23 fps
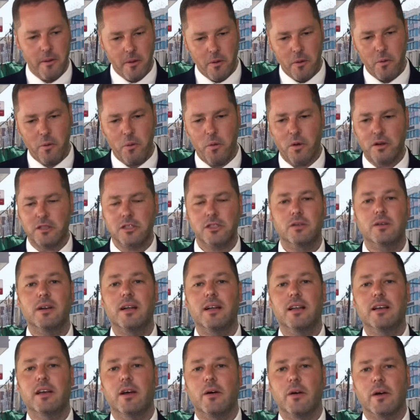what's
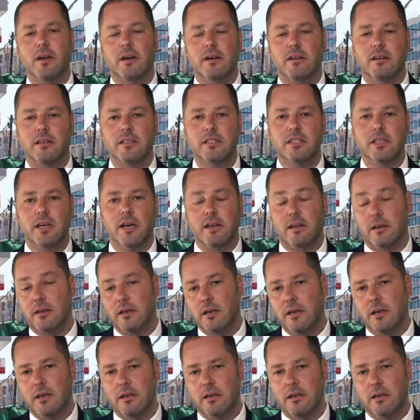really going on in China,